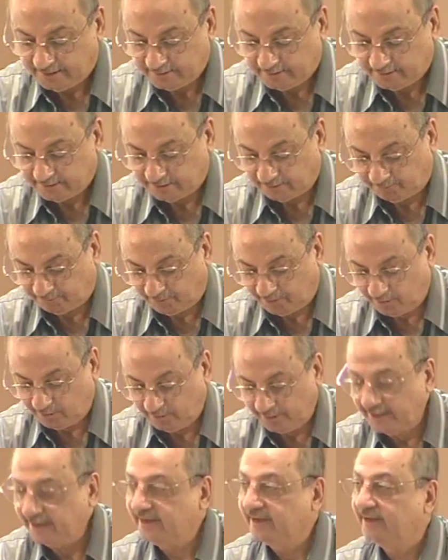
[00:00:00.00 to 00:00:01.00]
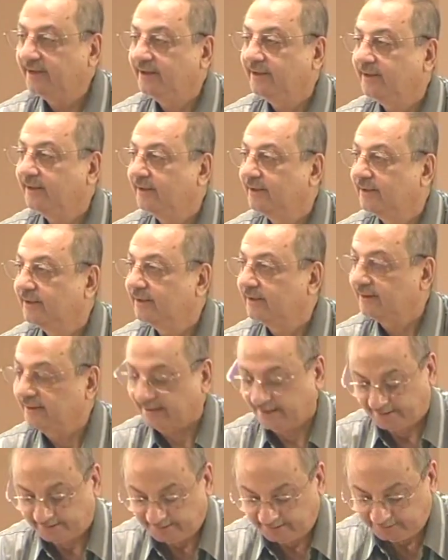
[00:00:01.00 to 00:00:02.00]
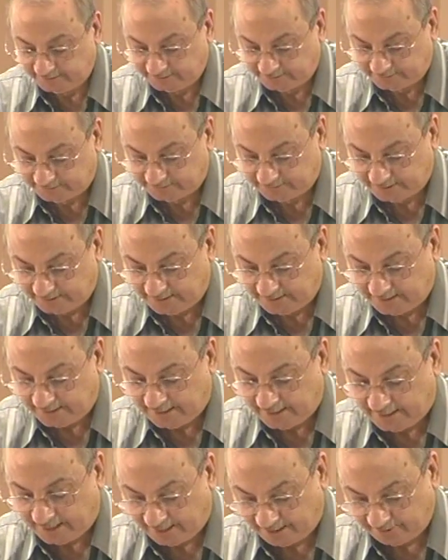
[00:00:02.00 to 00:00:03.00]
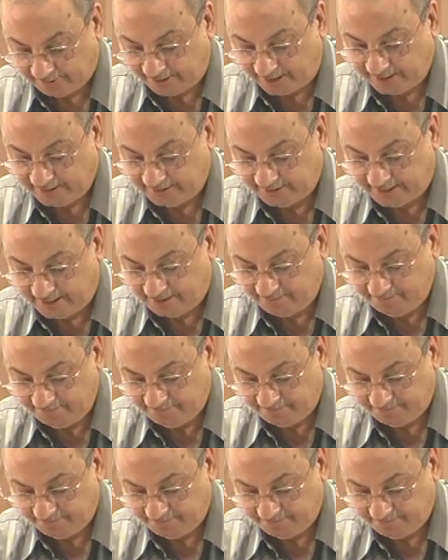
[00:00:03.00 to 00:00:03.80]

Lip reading: the following letters and write them